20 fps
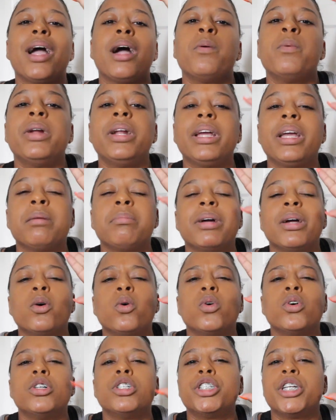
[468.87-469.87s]
I want to get my
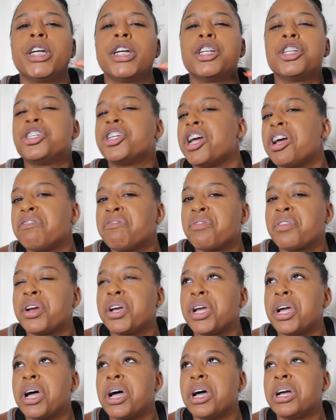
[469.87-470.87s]
oil changed
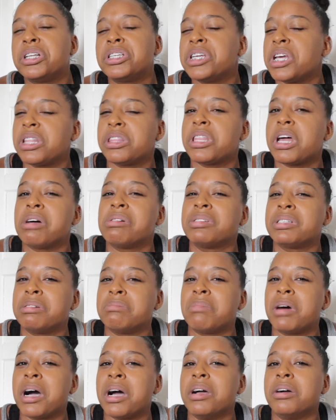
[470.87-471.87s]
every 10,000
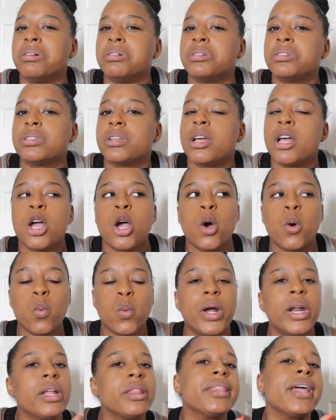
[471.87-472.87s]
miles.
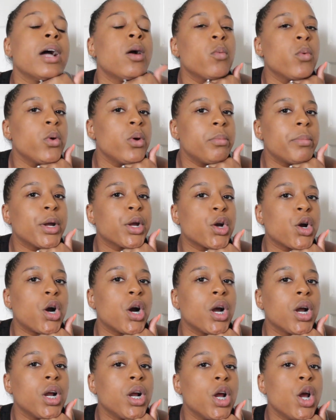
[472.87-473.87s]
Wouldn't that ruin my
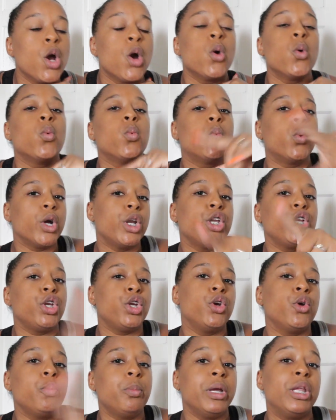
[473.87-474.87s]
car? Wouldn't
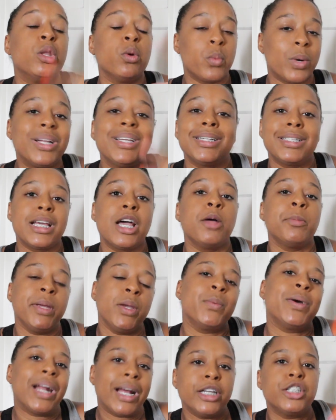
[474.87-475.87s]
you be the one to tell me
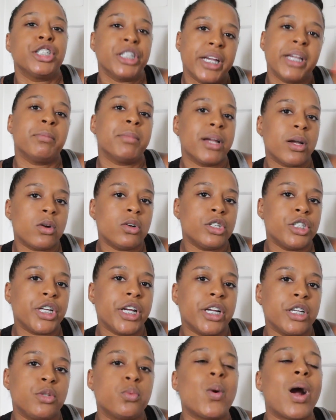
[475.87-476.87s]
when I should get my oil
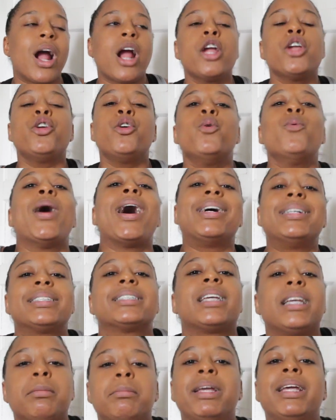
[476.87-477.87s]
changed? Why are you
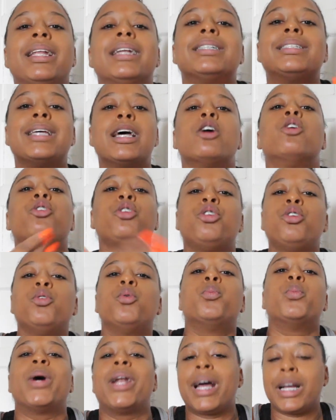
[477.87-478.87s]
asking me to tell you
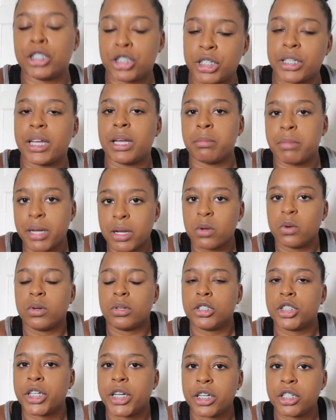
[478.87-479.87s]
when I should get my
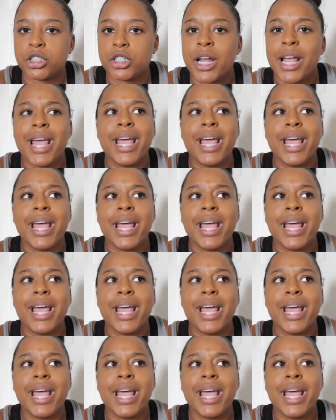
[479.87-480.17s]
oil changed?